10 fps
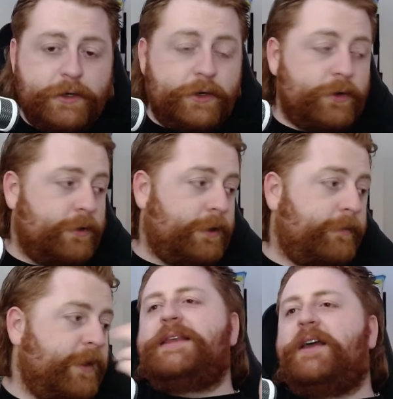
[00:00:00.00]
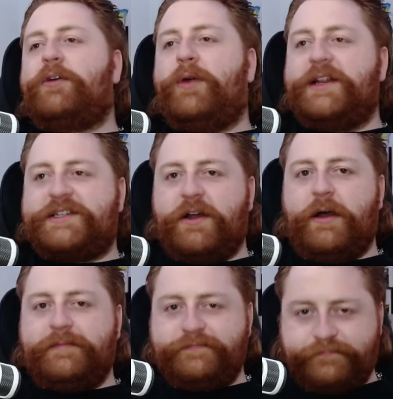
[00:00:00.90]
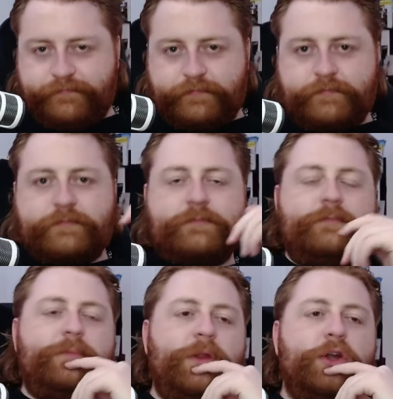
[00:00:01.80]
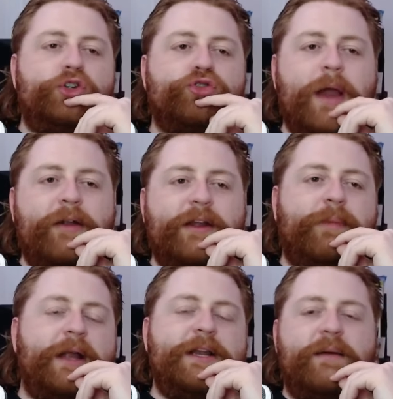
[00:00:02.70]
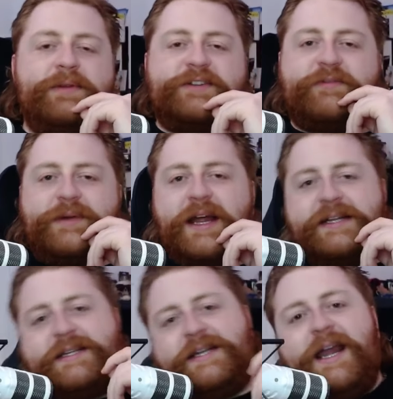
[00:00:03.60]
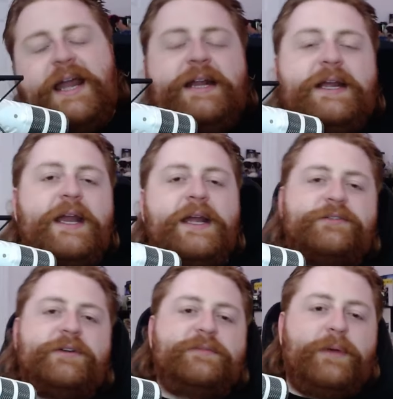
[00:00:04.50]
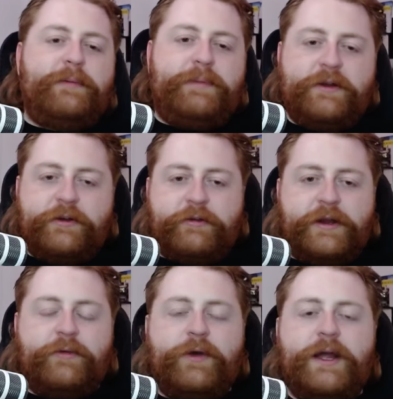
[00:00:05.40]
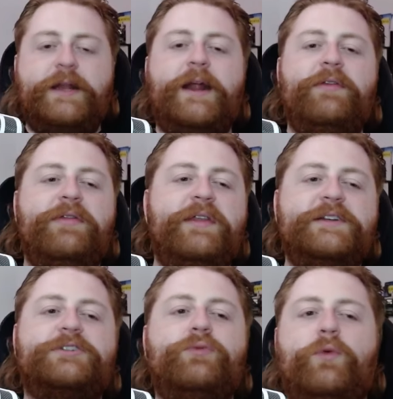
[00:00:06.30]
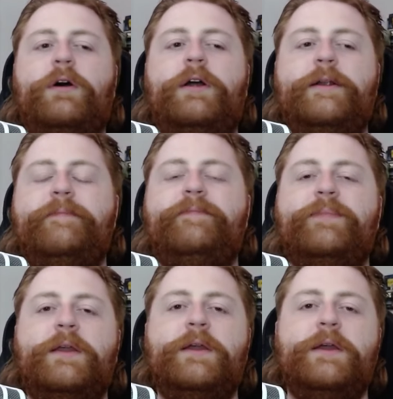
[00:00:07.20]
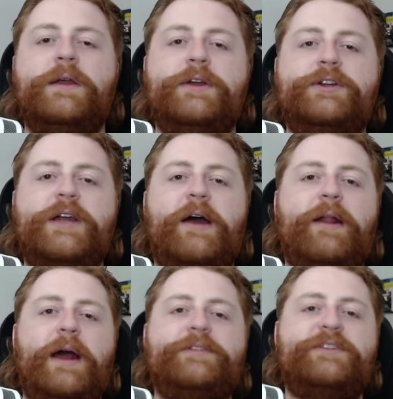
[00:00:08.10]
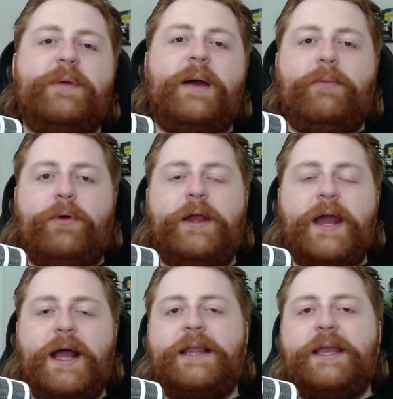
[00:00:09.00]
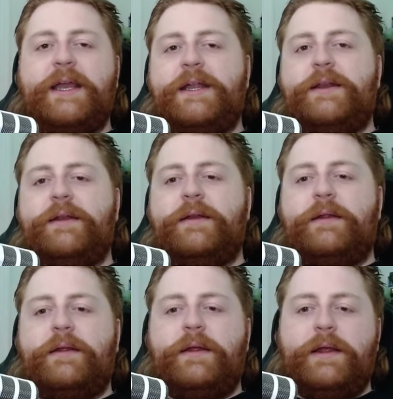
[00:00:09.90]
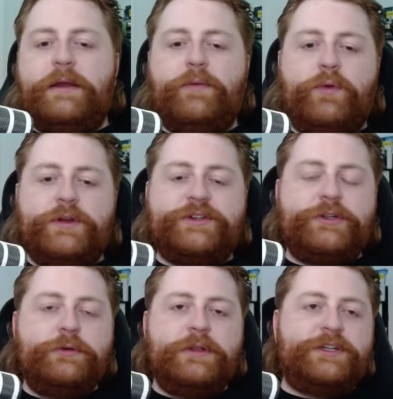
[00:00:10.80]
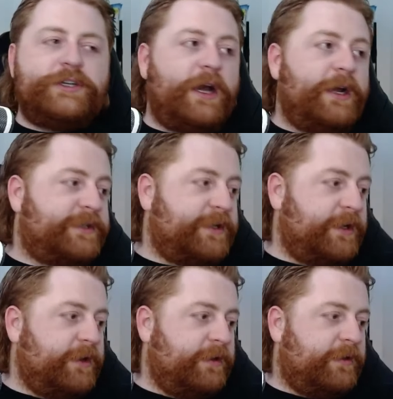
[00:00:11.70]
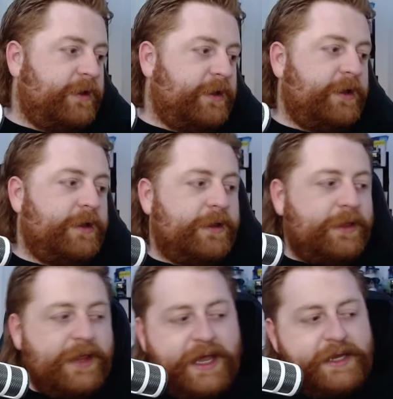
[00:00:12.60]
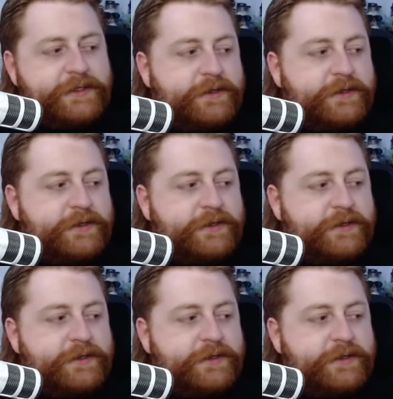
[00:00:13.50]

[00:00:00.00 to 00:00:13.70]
early. The other one I saw, Drowning by Numbers from 1988, directed by Peter Greenaway. Now this one, shout out to my boy Elliot. He was eulogizing the late